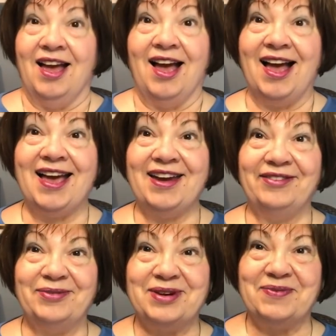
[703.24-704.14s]
Hi
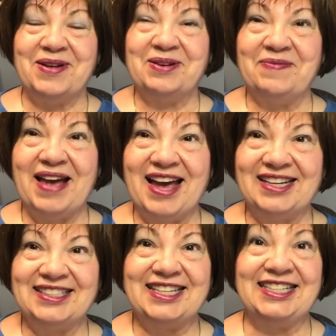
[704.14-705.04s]
everyone, welcome
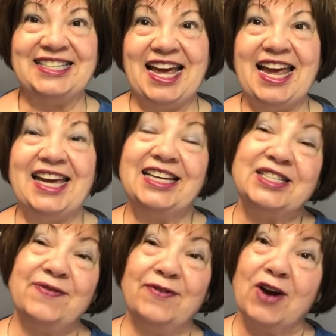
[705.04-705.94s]
back. Today
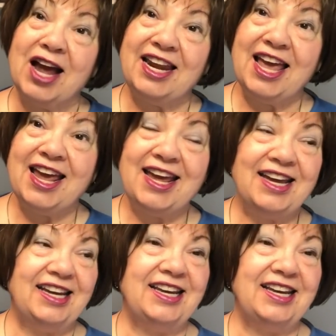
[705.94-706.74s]
is Friday.